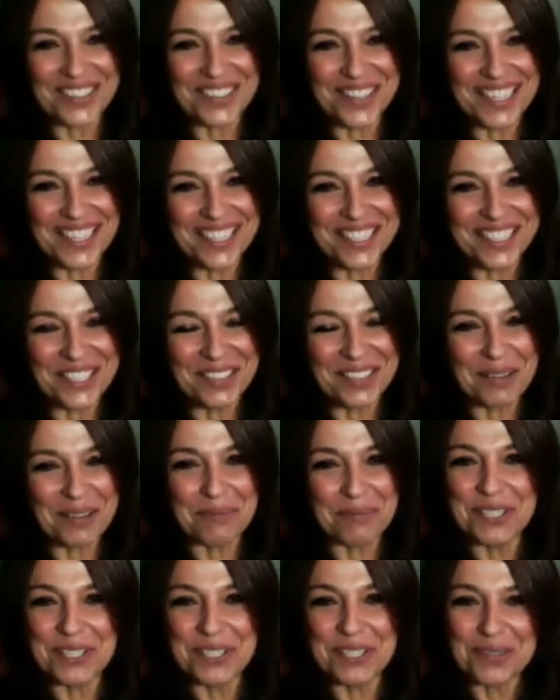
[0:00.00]
Thank you.
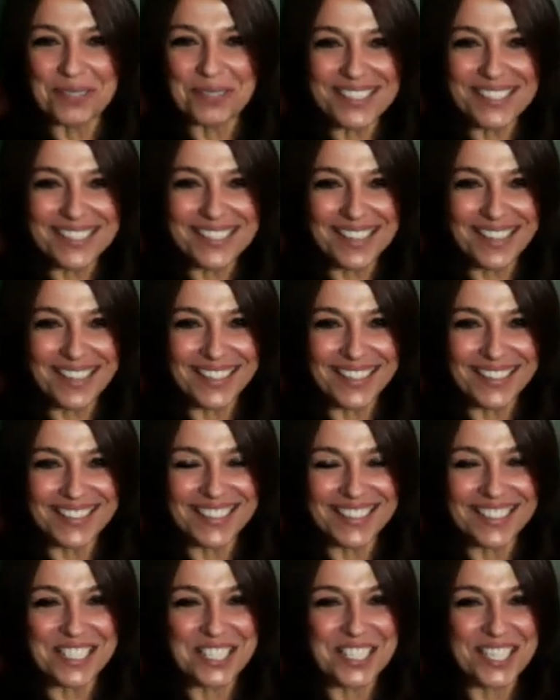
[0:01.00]
I'm so excited
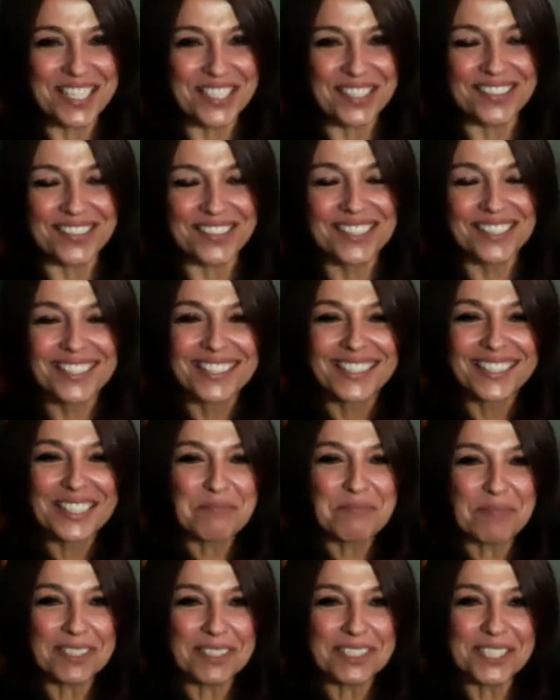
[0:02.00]
to share
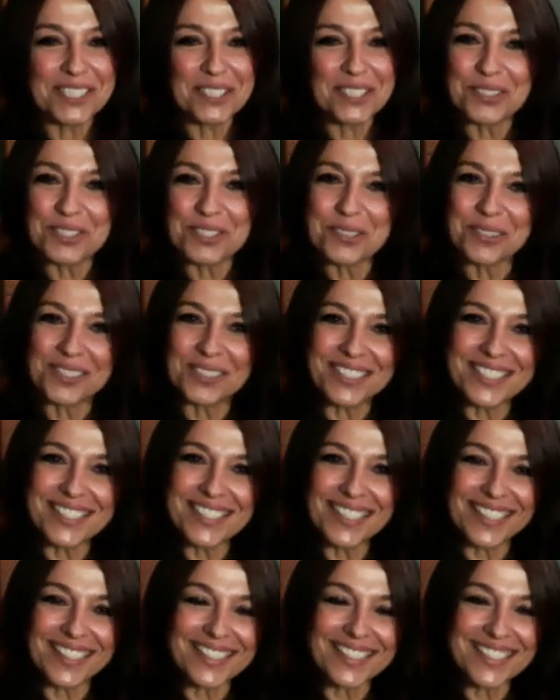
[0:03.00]
multicultural
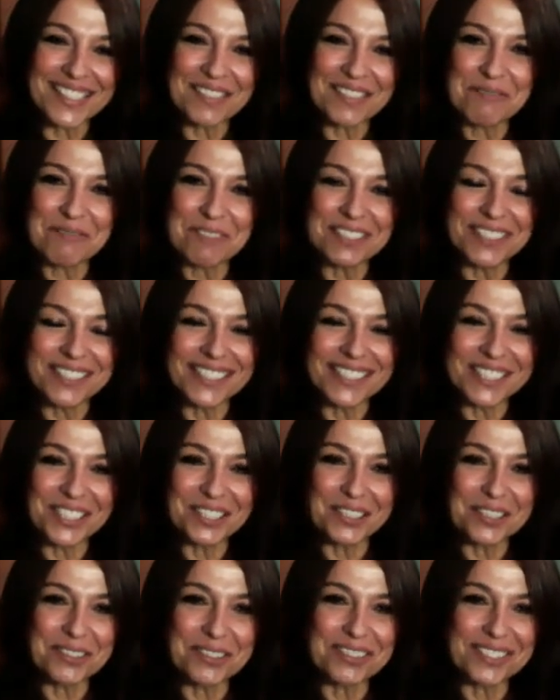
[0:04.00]
insights, and really
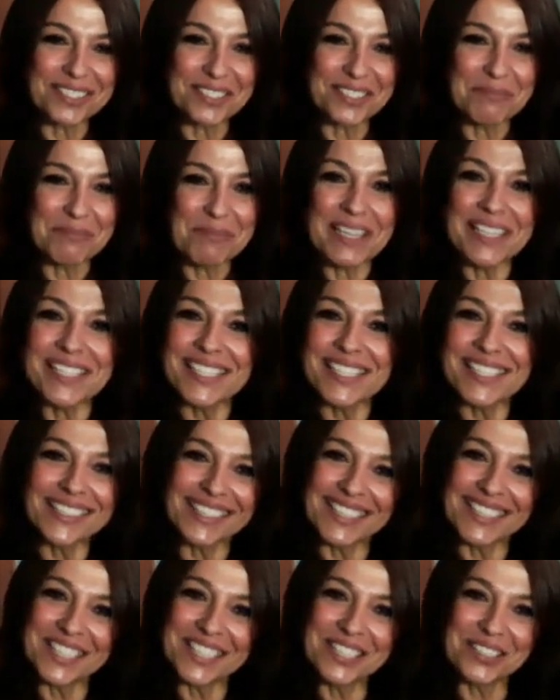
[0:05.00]
you're an amazing
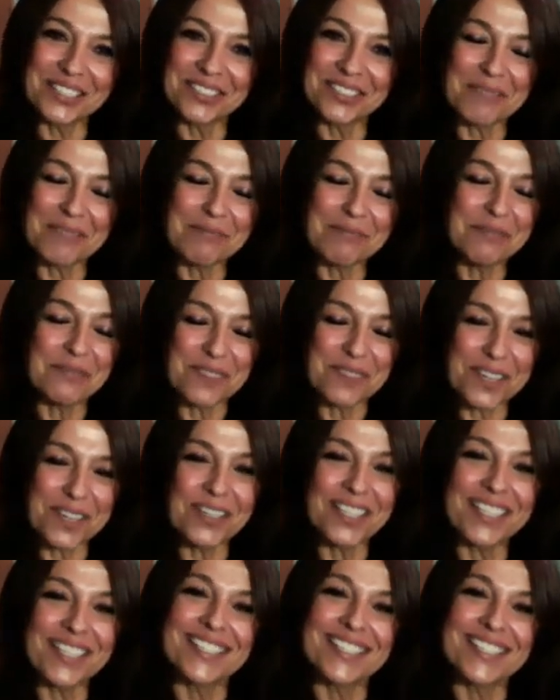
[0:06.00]
leader, and I'm very
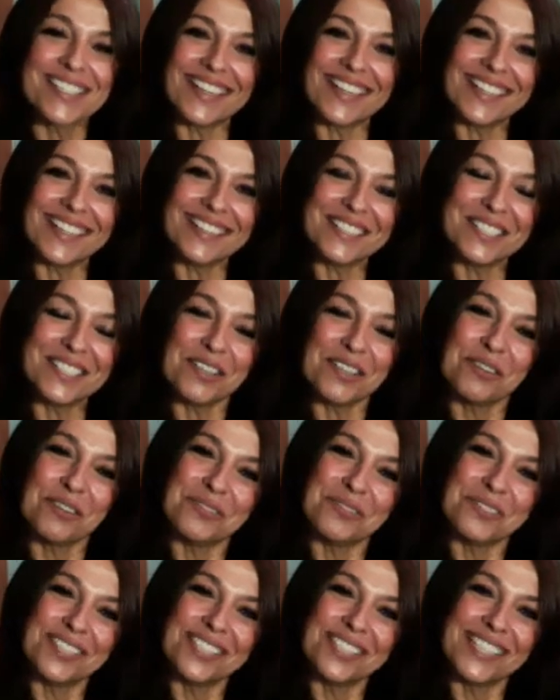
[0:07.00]
excited to
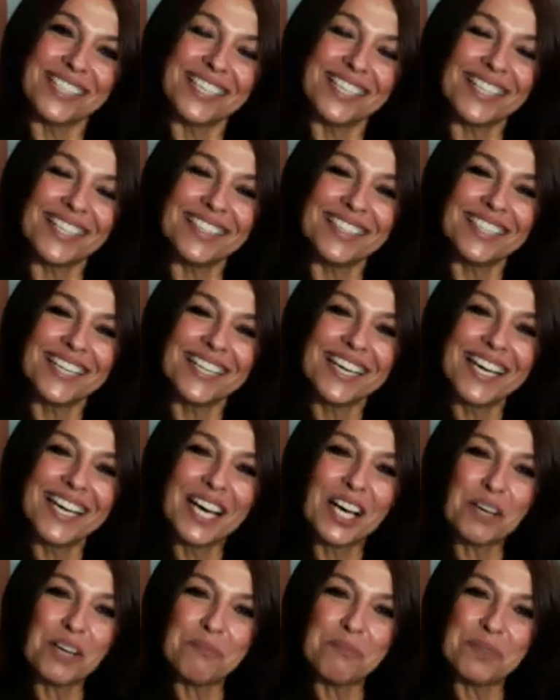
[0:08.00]
hopefully
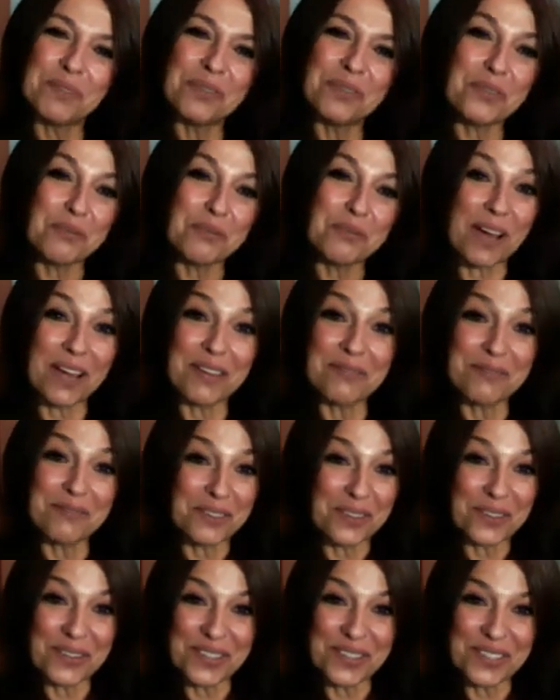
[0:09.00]
help you thrive
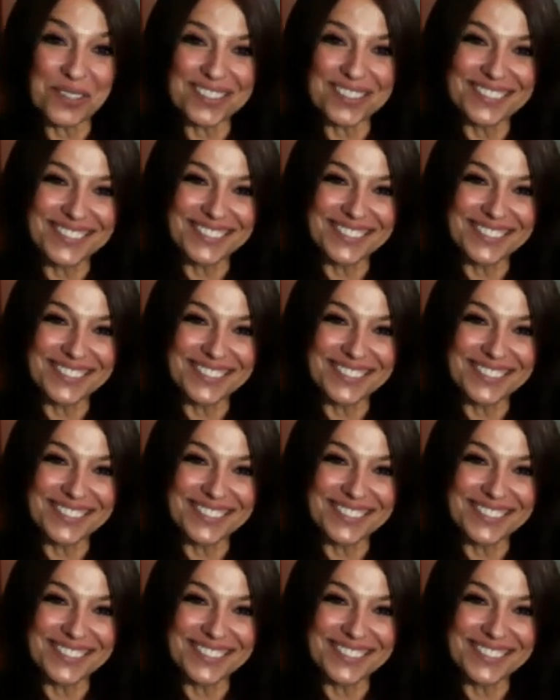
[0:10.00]
further.